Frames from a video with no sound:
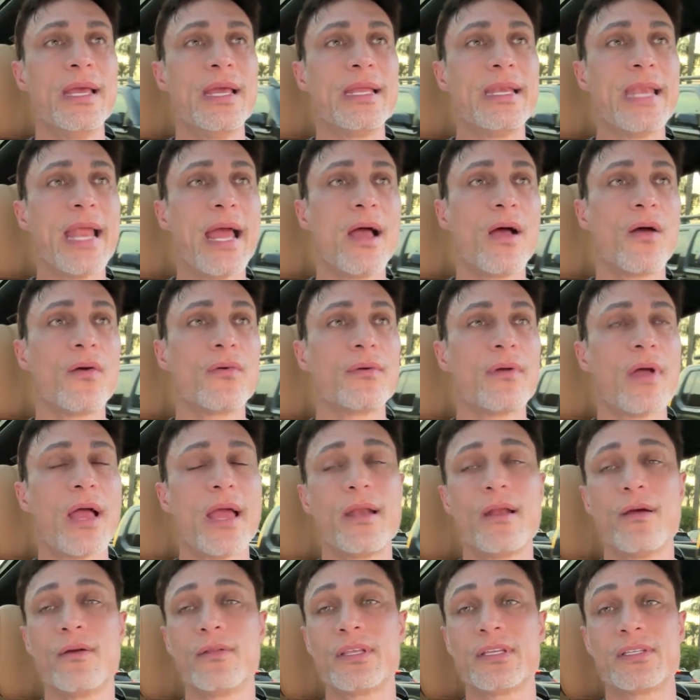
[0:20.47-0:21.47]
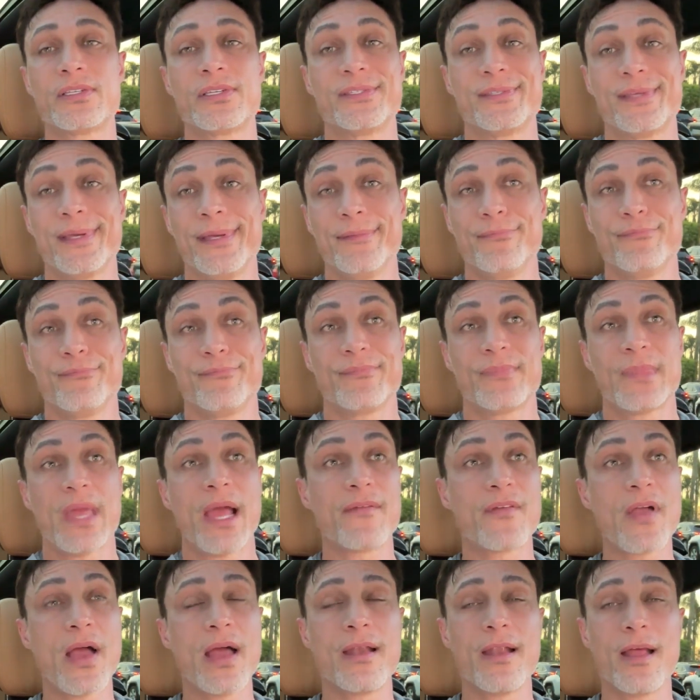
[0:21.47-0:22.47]
Now, I know this is it.
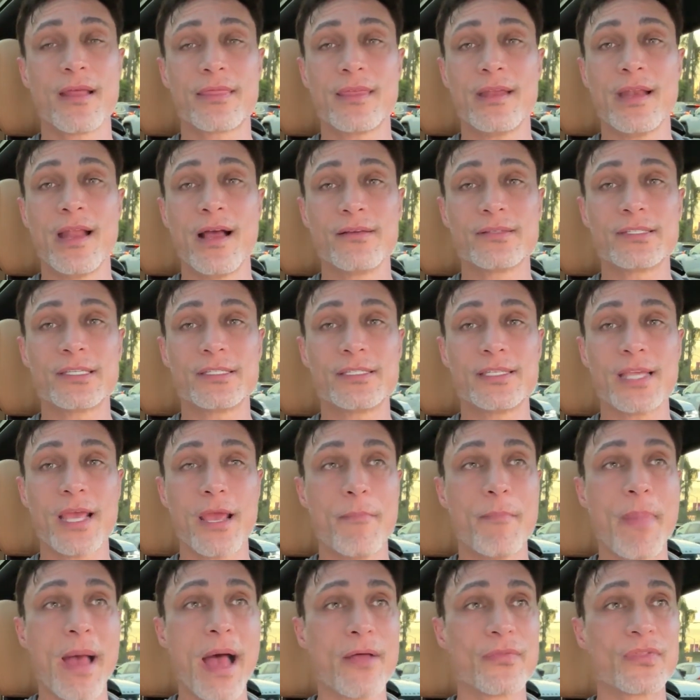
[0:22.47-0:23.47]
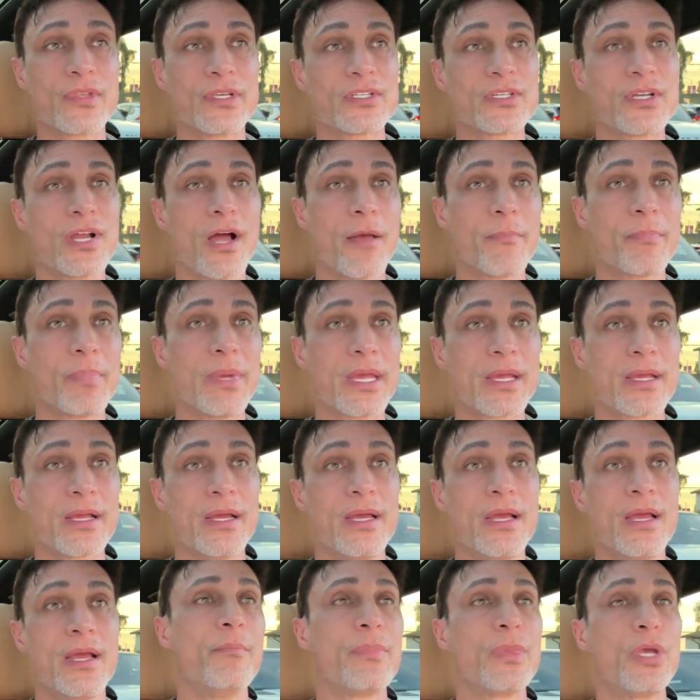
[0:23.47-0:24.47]
I've got nothing else to say about this topic.
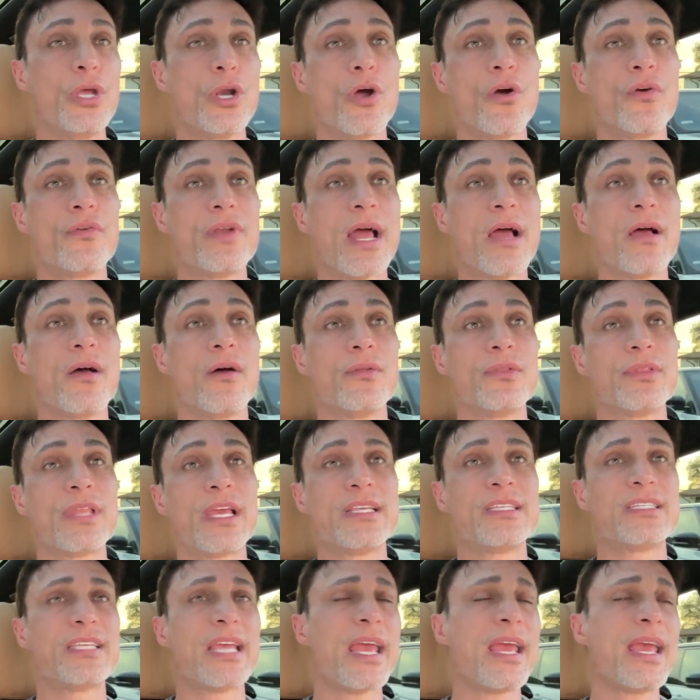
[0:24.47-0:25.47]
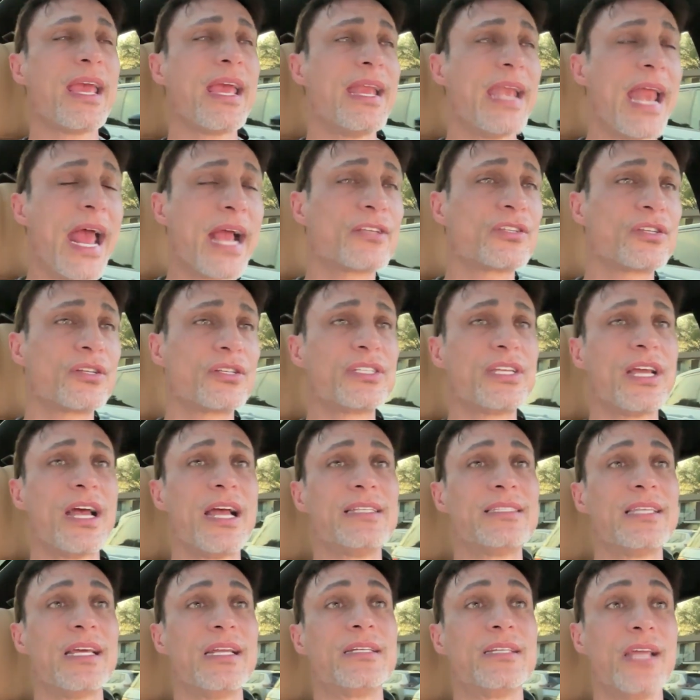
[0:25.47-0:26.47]
You know, now they say an exercise
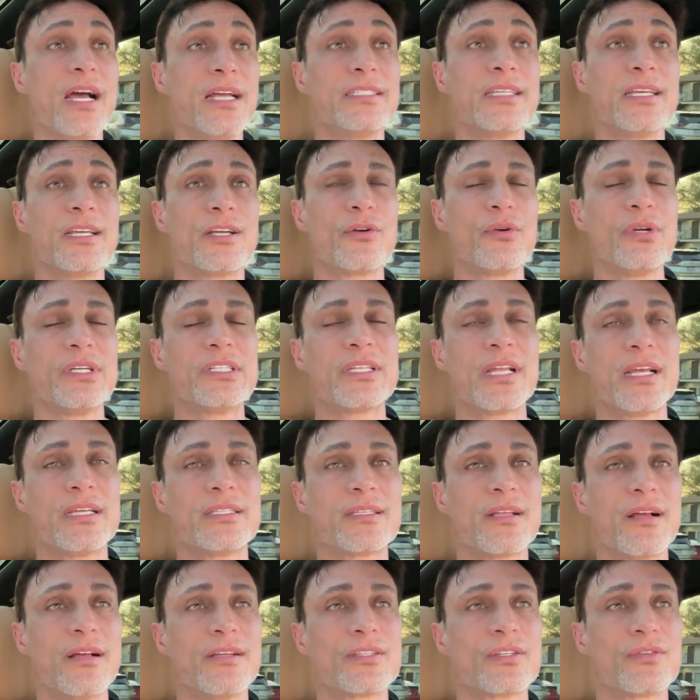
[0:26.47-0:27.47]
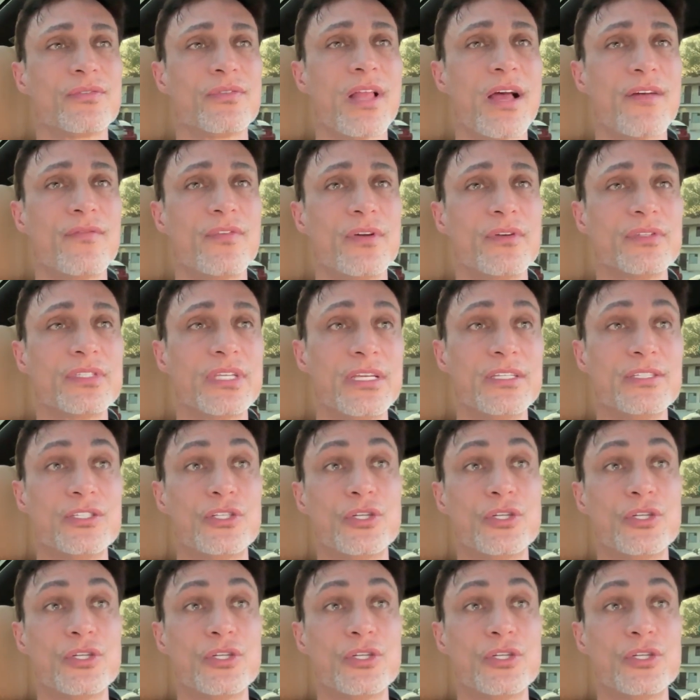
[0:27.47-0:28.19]
that does increase testosterone levels is